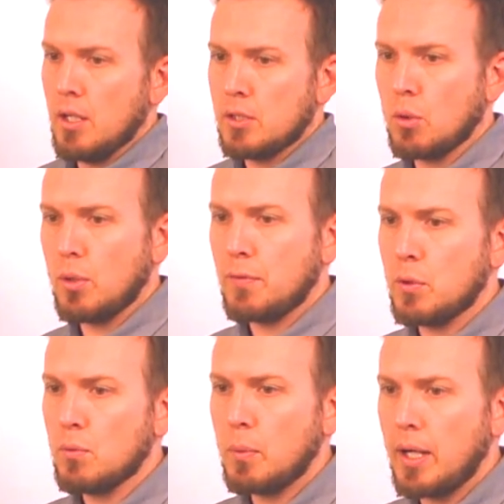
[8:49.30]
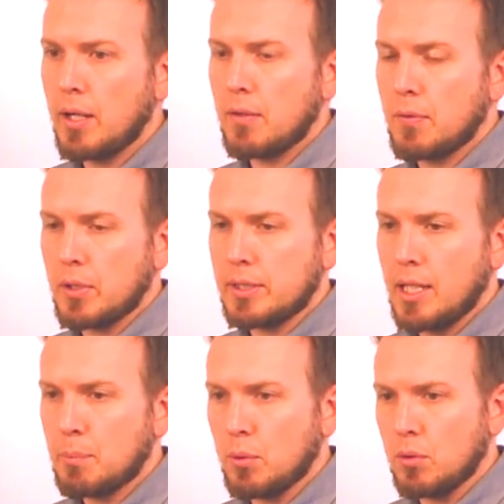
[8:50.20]
So if you wear, for
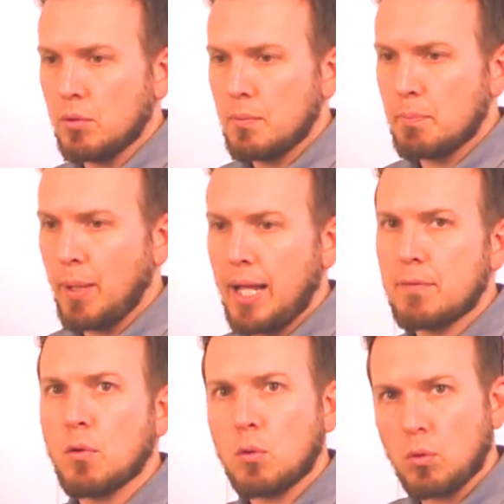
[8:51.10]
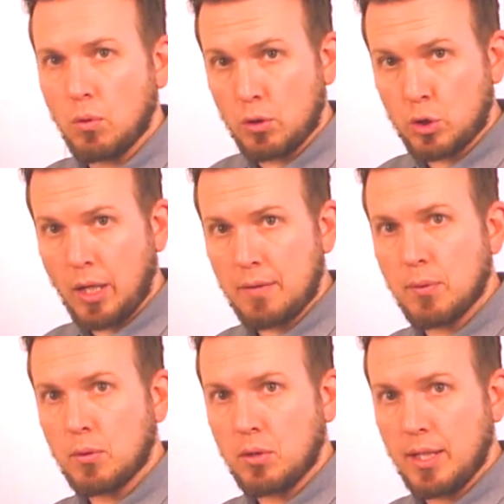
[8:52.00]
example, bifocal or
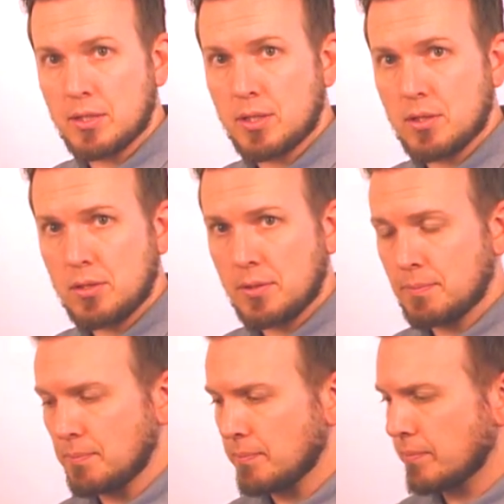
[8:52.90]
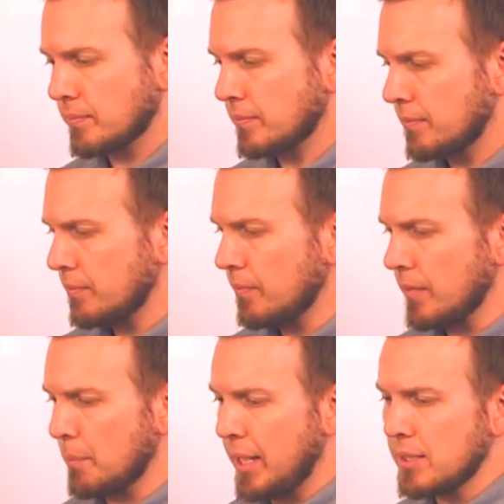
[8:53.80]
trifocal lenses,
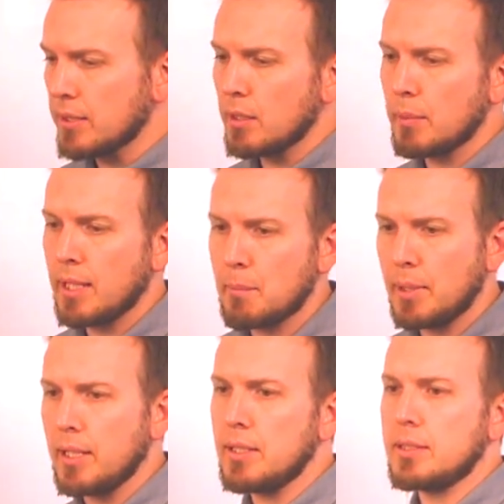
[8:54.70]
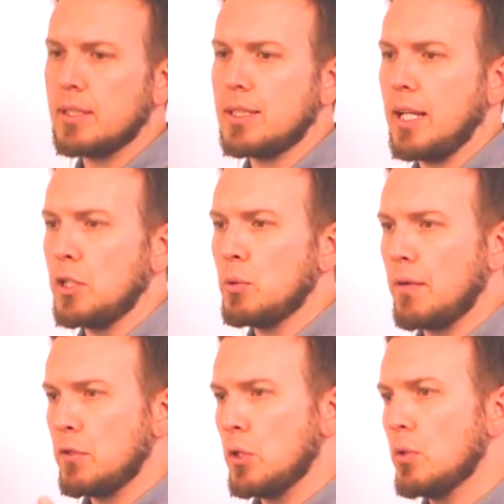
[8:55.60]
basically what that means is that you
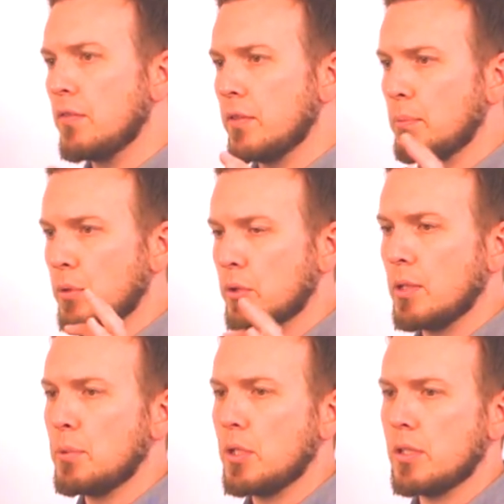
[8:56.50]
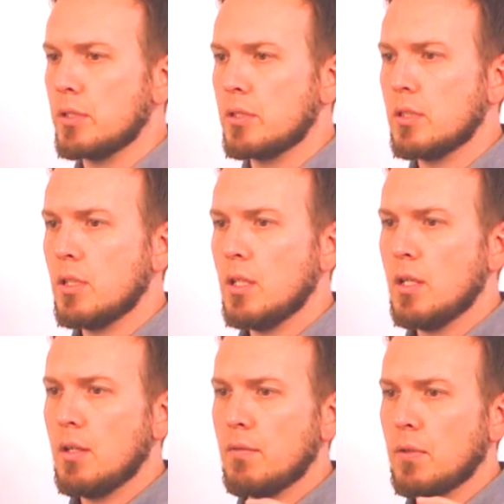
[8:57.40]
have two different prescriptions
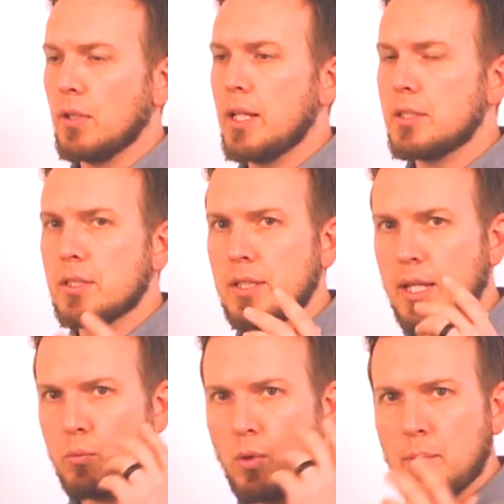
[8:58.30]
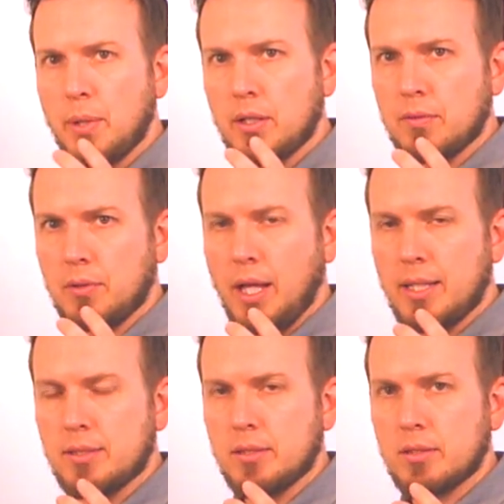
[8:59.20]
for lenses in one pair of
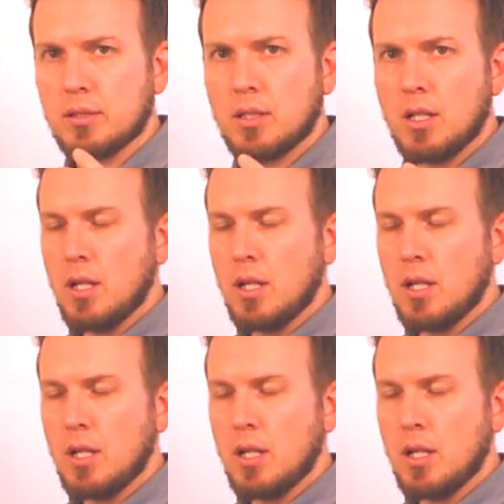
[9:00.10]
glasses.